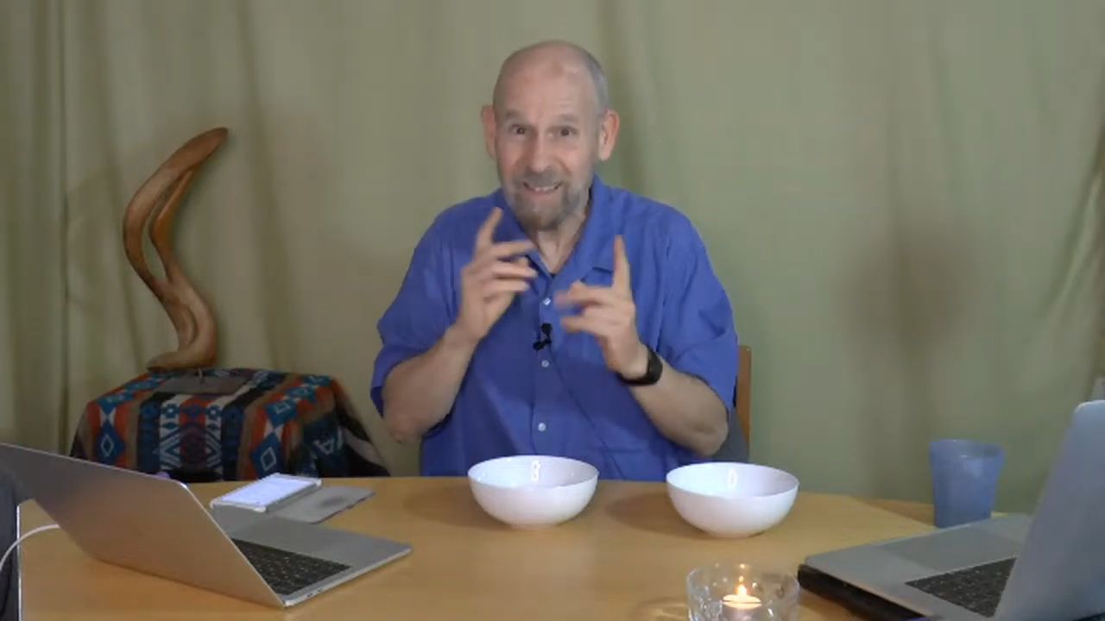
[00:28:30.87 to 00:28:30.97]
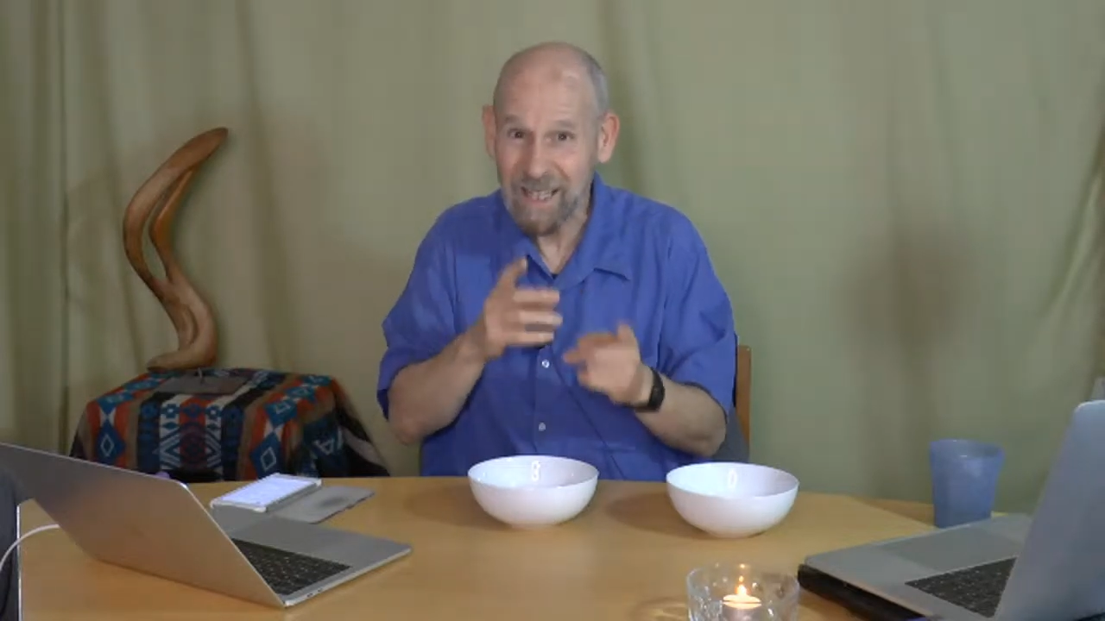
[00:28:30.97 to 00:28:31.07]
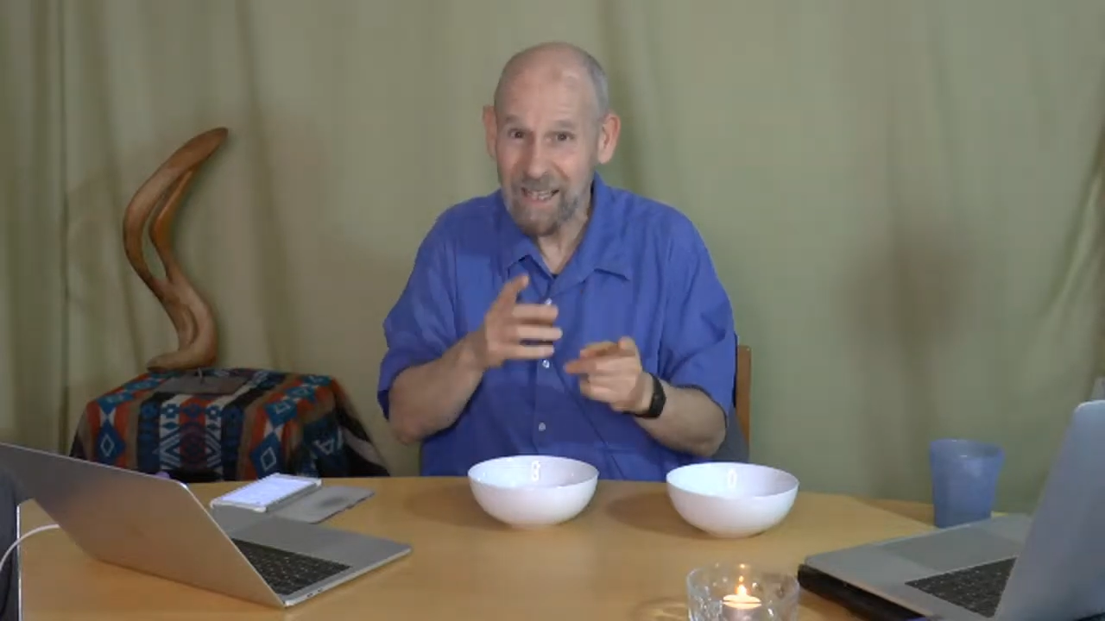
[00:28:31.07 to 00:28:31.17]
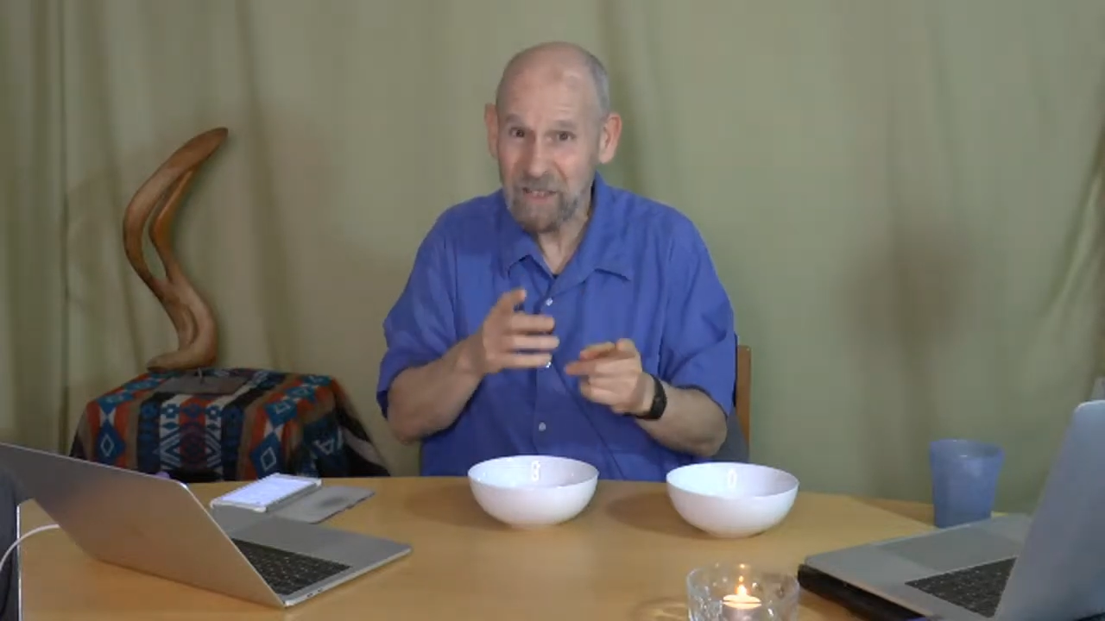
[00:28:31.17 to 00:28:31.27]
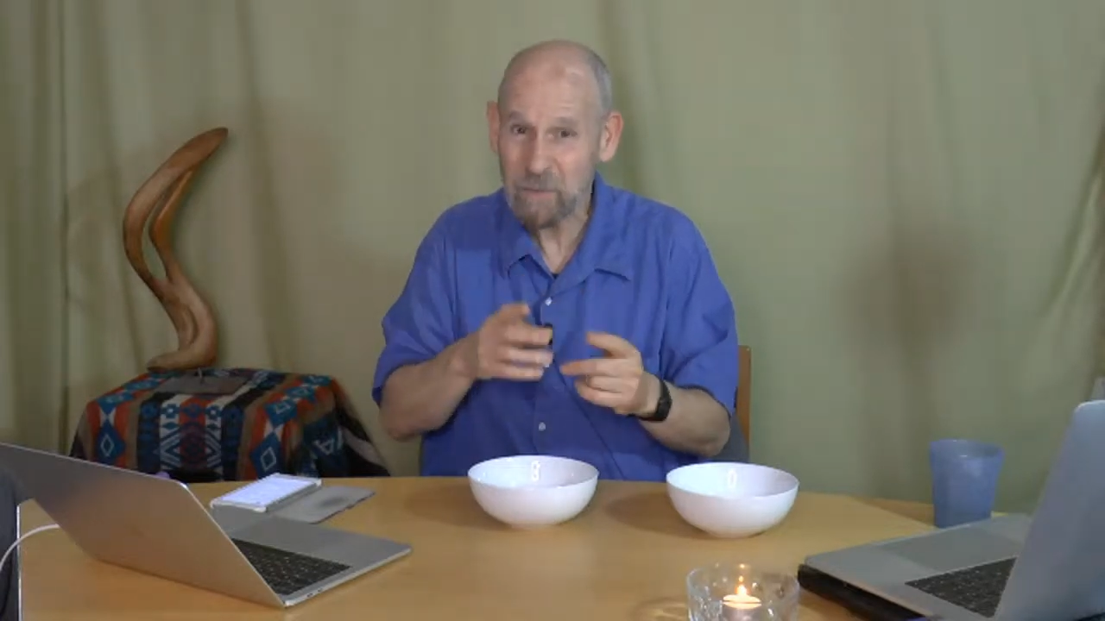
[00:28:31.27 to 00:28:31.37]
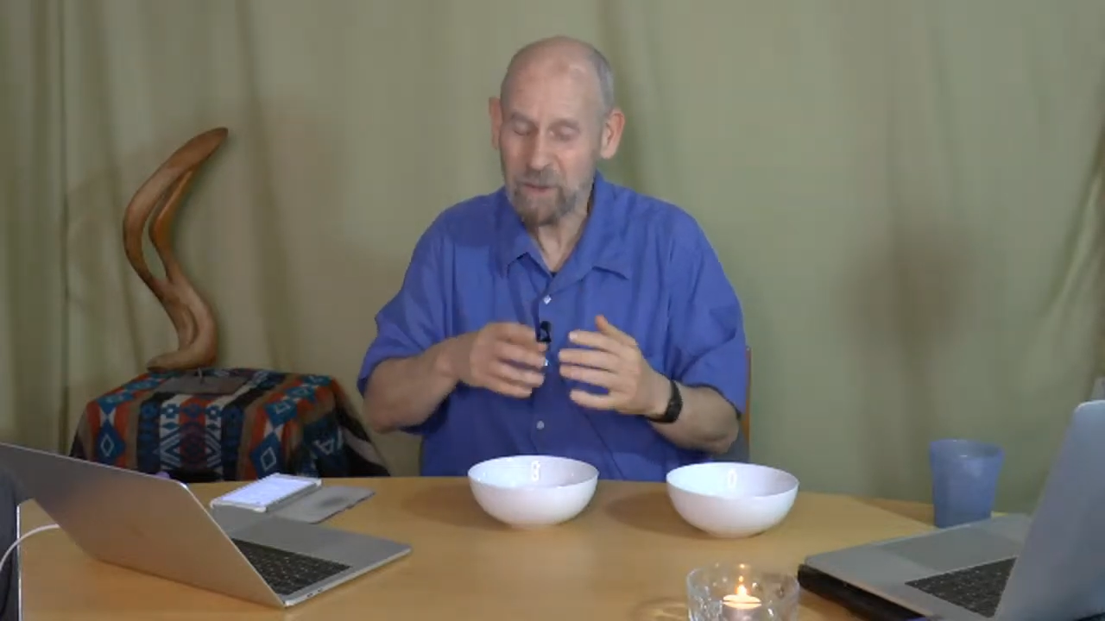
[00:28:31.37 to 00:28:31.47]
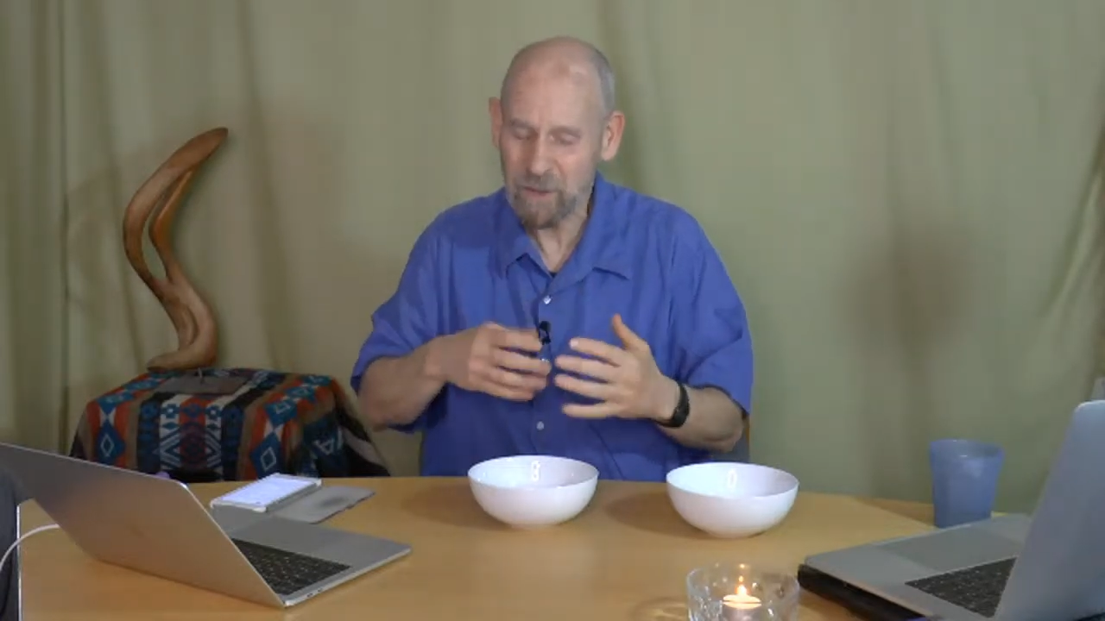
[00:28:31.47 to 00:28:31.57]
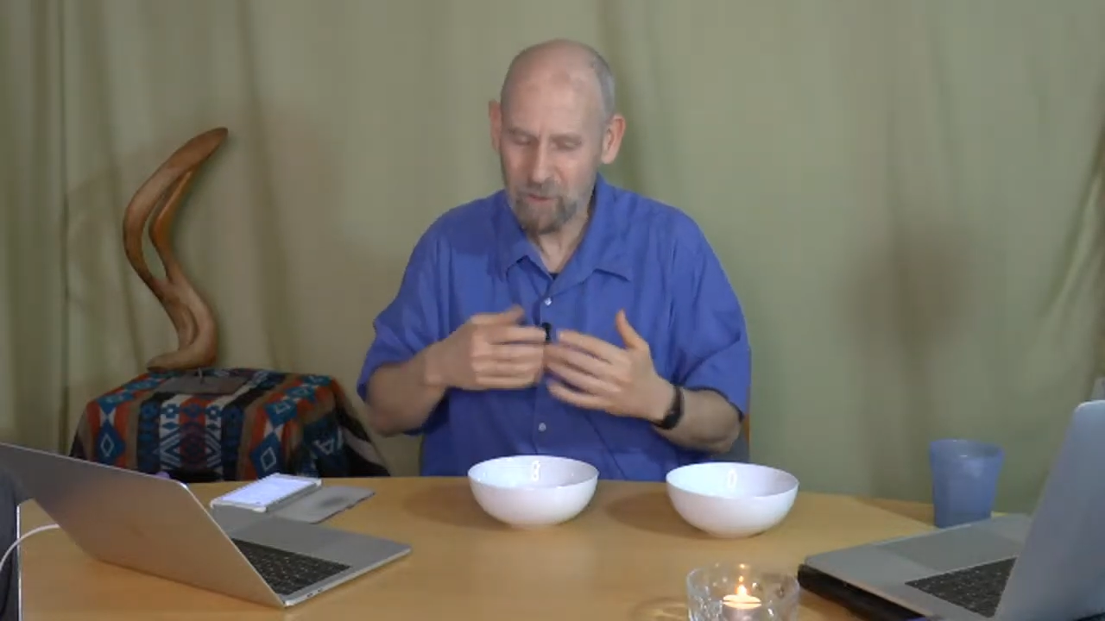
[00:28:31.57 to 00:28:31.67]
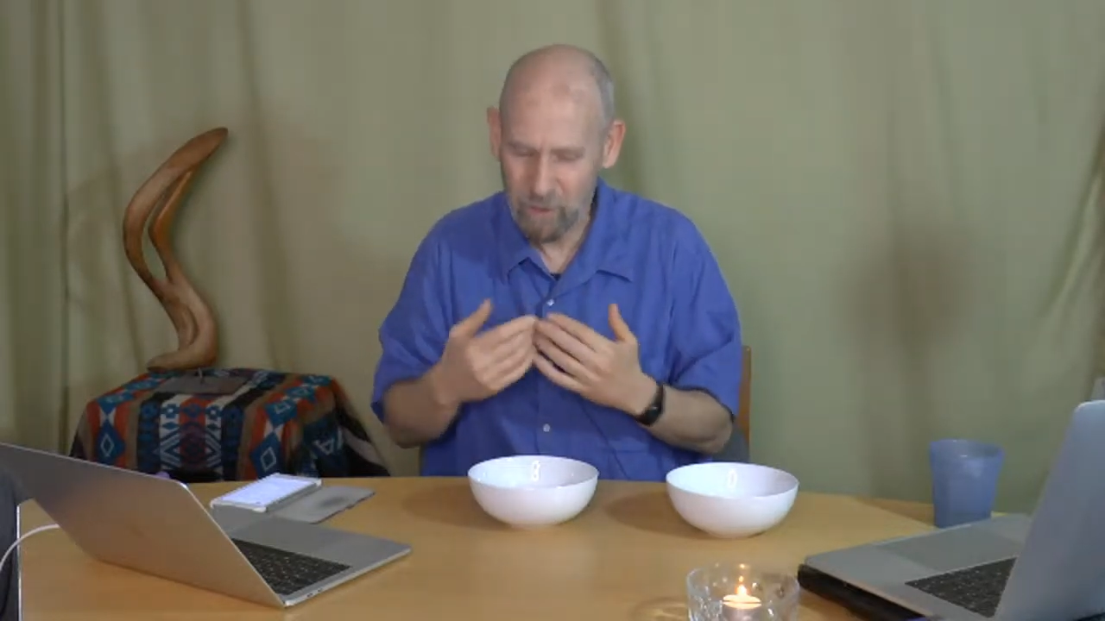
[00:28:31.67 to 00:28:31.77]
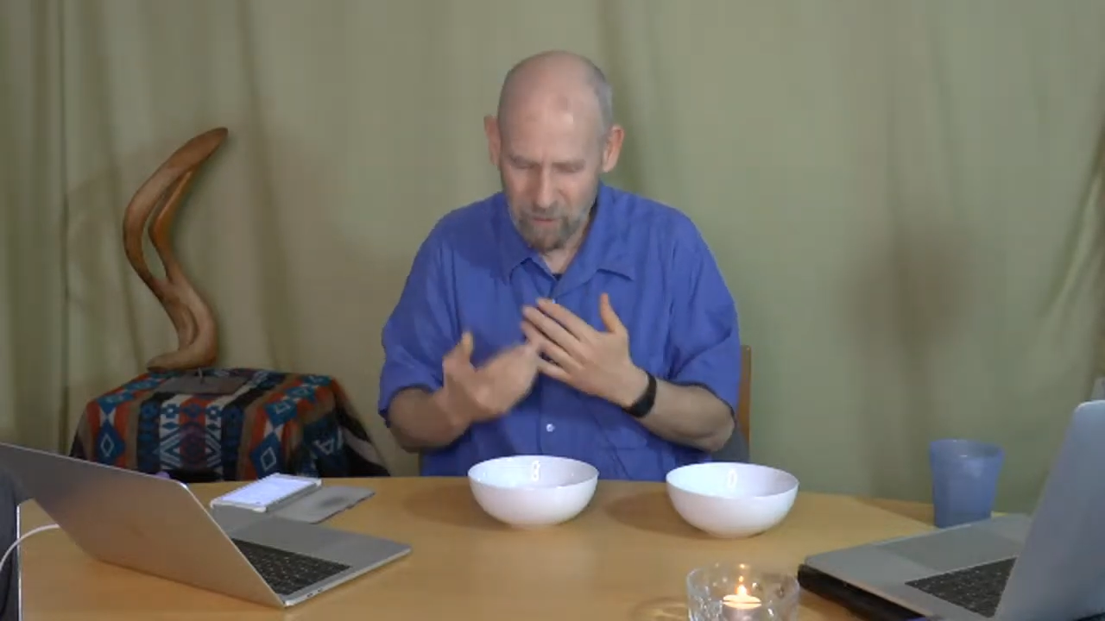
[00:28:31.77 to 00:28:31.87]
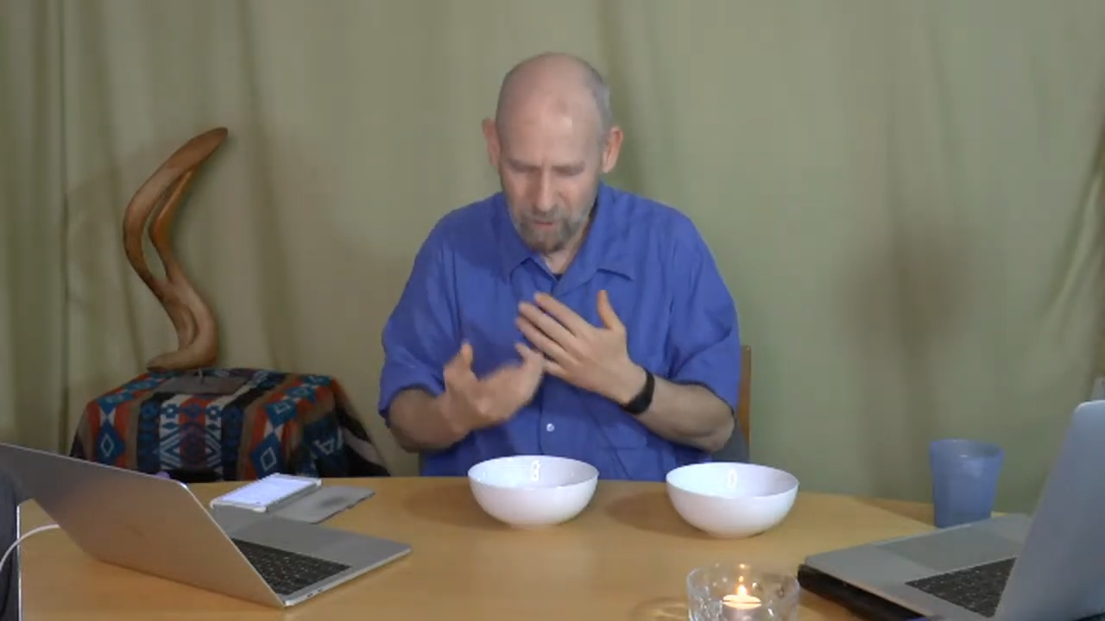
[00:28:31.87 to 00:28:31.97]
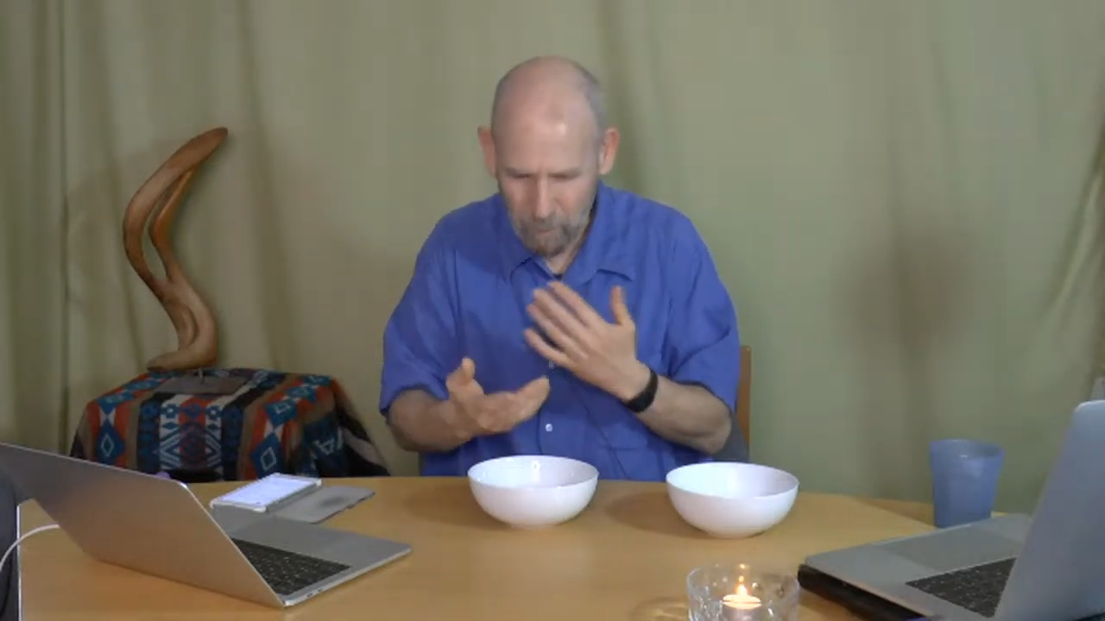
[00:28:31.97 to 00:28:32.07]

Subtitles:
yes, but there's also a